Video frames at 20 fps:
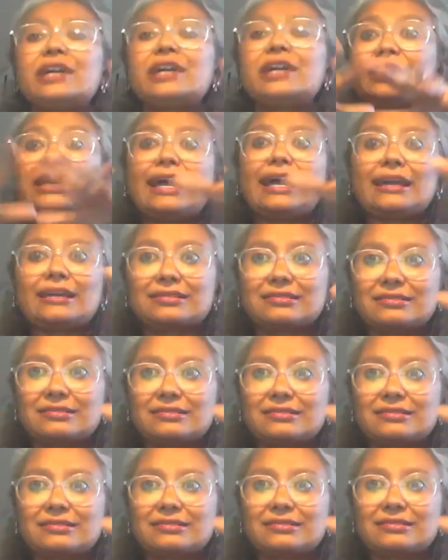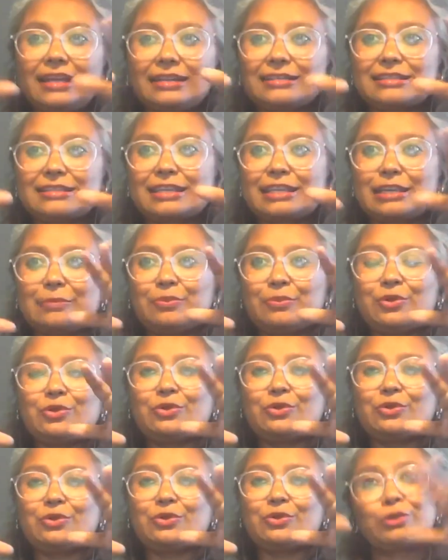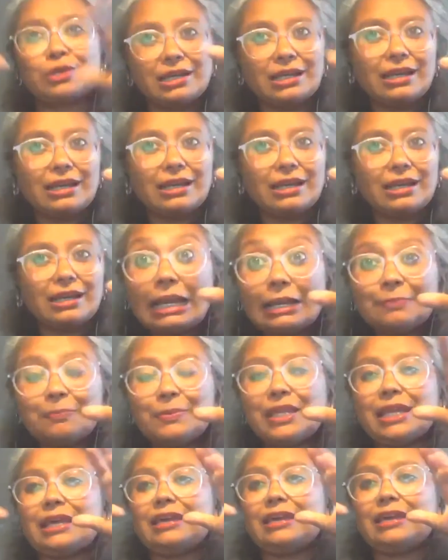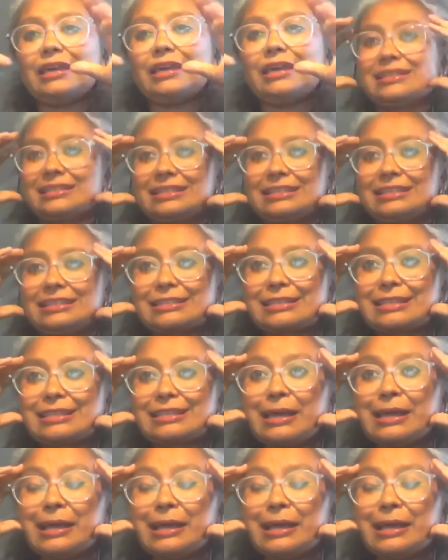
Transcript: all the actors in the landscape, you know, who could help me have access.